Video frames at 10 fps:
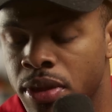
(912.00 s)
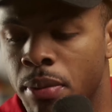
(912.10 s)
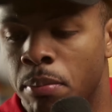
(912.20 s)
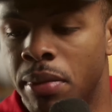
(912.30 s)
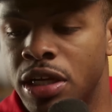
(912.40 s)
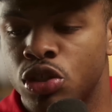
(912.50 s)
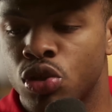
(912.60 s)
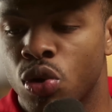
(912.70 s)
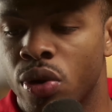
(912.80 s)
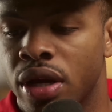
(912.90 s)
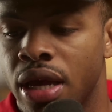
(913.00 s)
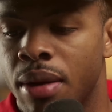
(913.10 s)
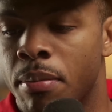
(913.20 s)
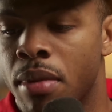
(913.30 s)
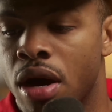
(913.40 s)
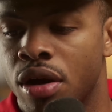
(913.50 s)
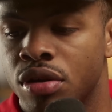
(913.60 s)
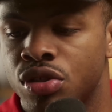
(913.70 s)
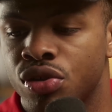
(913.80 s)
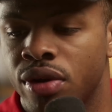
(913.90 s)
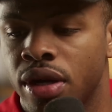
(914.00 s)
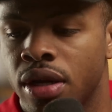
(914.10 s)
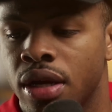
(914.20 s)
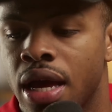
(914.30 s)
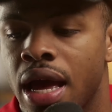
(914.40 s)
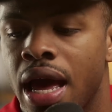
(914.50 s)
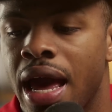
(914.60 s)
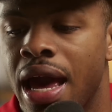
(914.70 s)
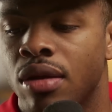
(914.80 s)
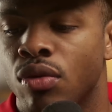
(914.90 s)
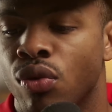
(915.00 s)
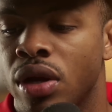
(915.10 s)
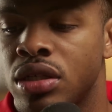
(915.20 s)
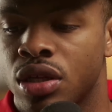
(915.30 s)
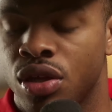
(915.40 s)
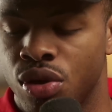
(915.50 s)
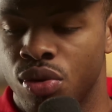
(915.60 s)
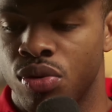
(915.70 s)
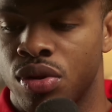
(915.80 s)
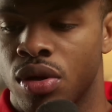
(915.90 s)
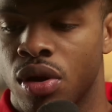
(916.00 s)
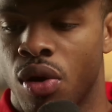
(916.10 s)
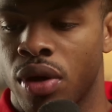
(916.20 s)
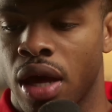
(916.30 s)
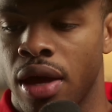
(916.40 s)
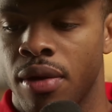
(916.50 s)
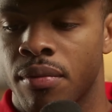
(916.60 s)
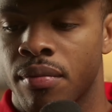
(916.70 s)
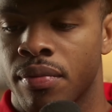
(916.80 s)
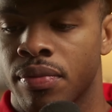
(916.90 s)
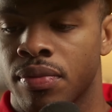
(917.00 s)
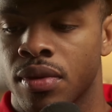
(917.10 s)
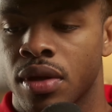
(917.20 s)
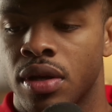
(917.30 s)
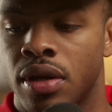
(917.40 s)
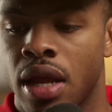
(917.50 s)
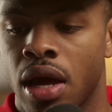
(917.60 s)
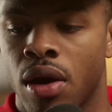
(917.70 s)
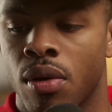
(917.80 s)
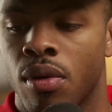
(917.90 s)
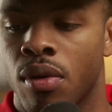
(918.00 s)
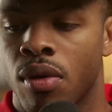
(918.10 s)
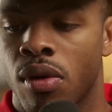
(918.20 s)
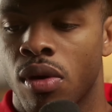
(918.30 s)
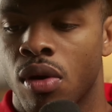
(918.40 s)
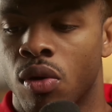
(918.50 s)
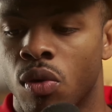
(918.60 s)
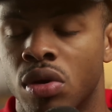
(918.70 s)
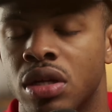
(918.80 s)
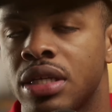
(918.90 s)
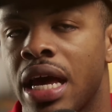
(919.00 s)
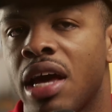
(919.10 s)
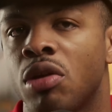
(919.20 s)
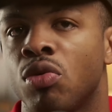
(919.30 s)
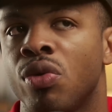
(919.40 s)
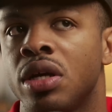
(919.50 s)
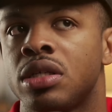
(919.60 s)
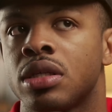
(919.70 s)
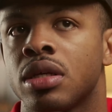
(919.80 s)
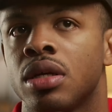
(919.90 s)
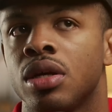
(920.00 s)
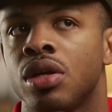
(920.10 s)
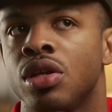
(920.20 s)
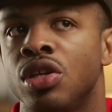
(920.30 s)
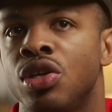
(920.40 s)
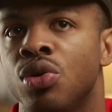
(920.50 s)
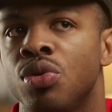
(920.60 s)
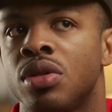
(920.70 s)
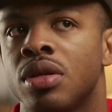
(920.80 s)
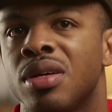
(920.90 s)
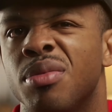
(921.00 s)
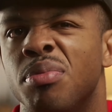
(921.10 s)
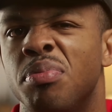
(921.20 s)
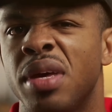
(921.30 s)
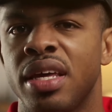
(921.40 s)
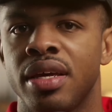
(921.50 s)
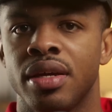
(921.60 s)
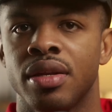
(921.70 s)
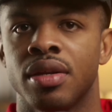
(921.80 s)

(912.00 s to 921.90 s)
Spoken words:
Mentoring and monitoring at-risk youth. Okay. Now, what does at-risk youth mean?